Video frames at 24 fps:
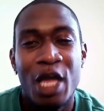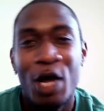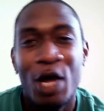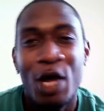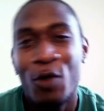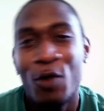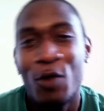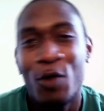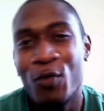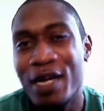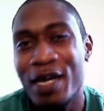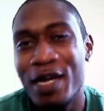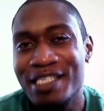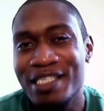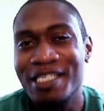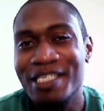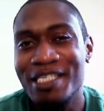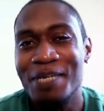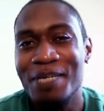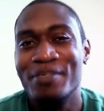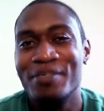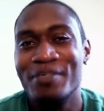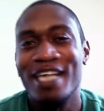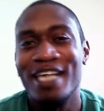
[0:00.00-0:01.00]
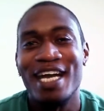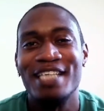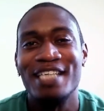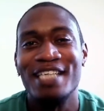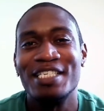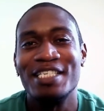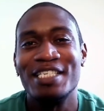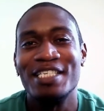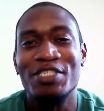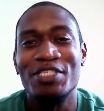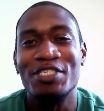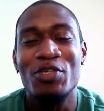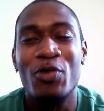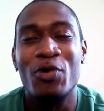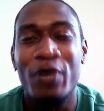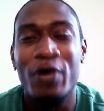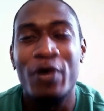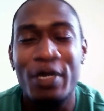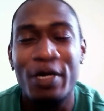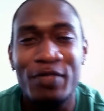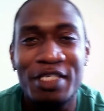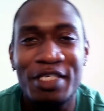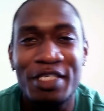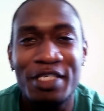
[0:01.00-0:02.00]
What's up, guys? It's
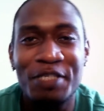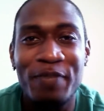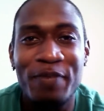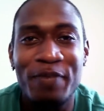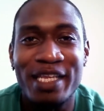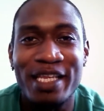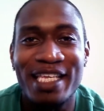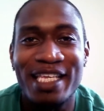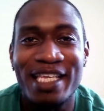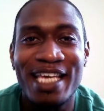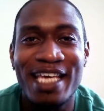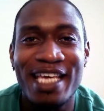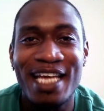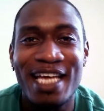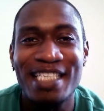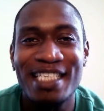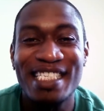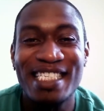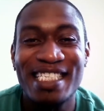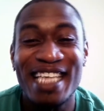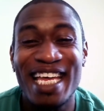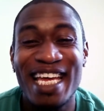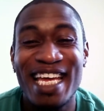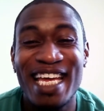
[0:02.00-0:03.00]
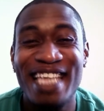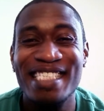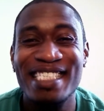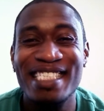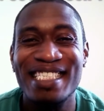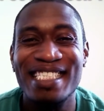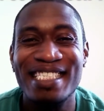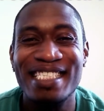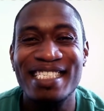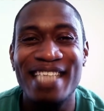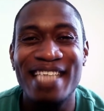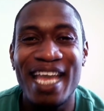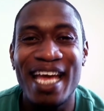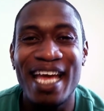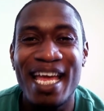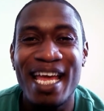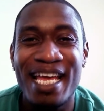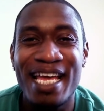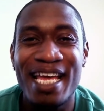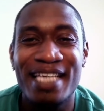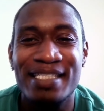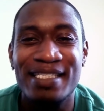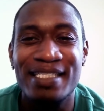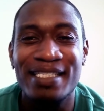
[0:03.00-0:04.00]
Corey with Inspector Gadget, and
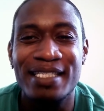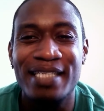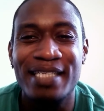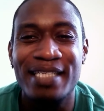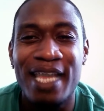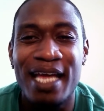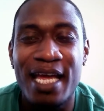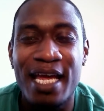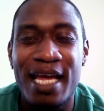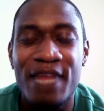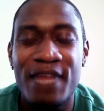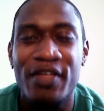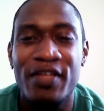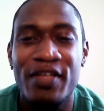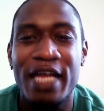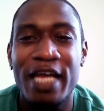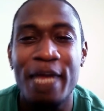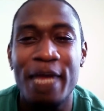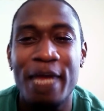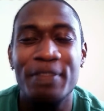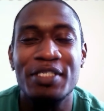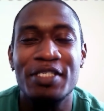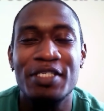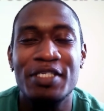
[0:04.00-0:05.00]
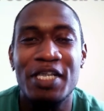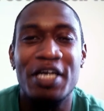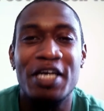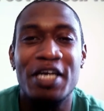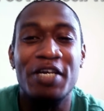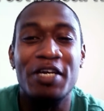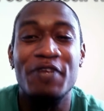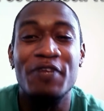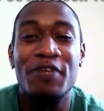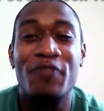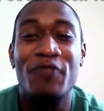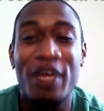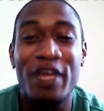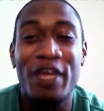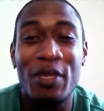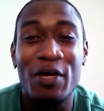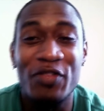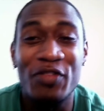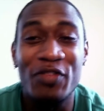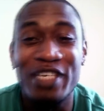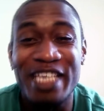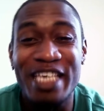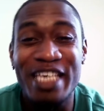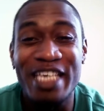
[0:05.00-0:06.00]
today is the day that Amazon
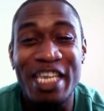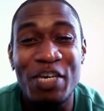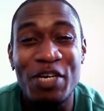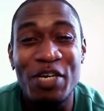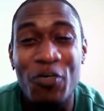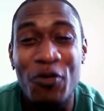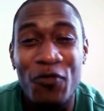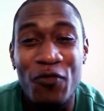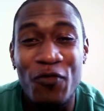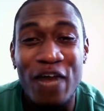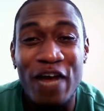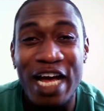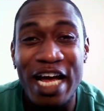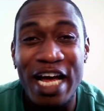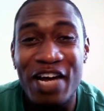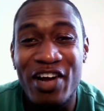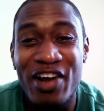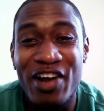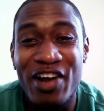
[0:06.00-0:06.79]
unveiled the Kindle Fire